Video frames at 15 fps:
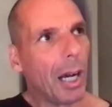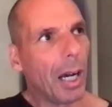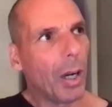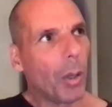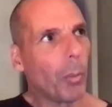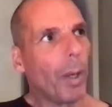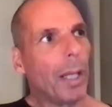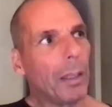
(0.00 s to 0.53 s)

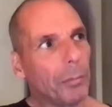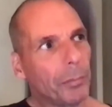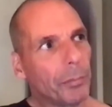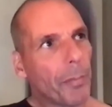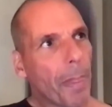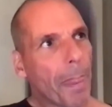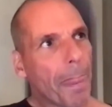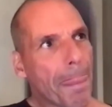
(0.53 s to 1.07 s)
Well,
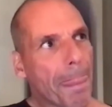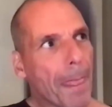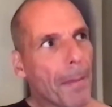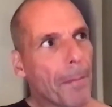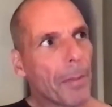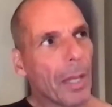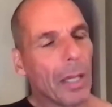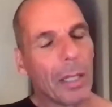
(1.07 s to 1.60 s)

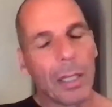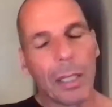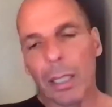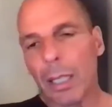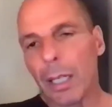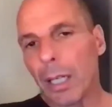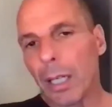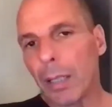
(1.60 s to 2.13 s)

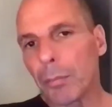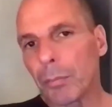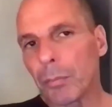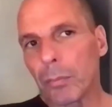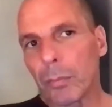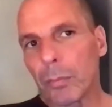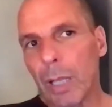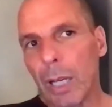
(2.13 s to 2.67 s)

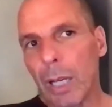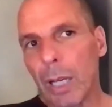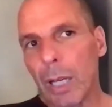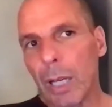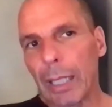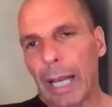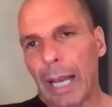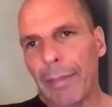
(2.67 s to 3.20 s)

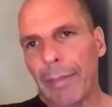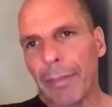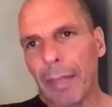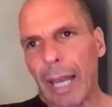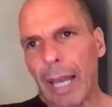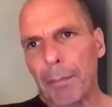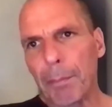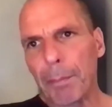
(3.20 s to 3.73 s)

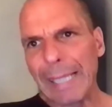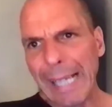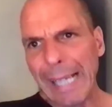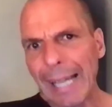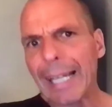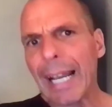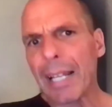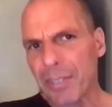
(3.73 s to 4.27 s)
I
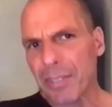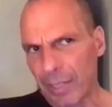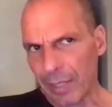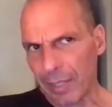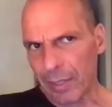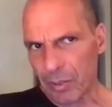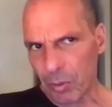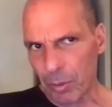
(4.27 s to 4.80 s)
began
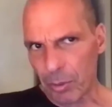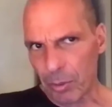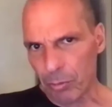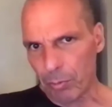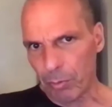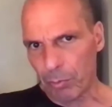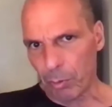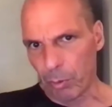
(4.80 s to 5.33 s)
answering this question
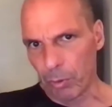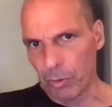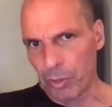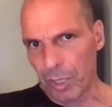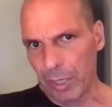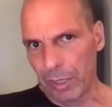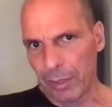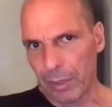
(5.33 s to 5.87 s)
before,
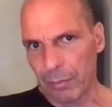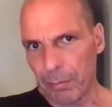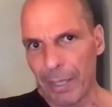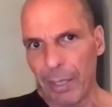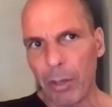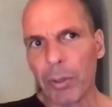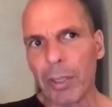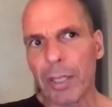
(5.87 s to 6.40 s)
saying that my
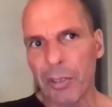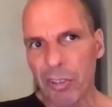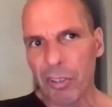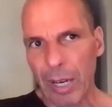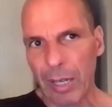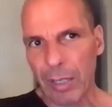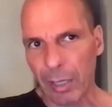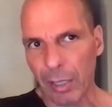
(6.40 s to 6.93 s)
own
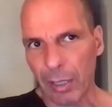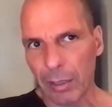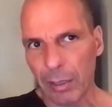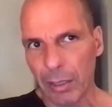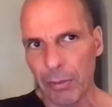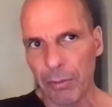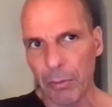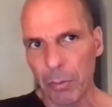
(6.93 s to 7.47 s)
understanding
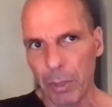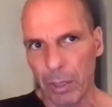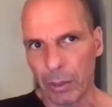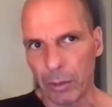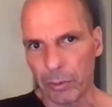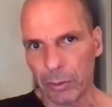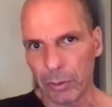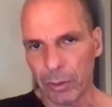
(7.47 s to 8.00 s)
of the
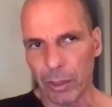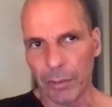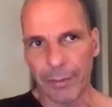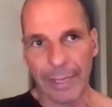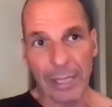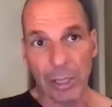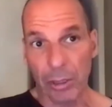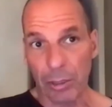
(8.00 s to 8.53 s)
world, of the
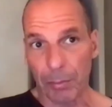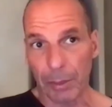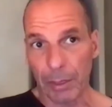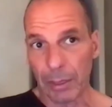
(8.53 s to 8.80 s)
economy,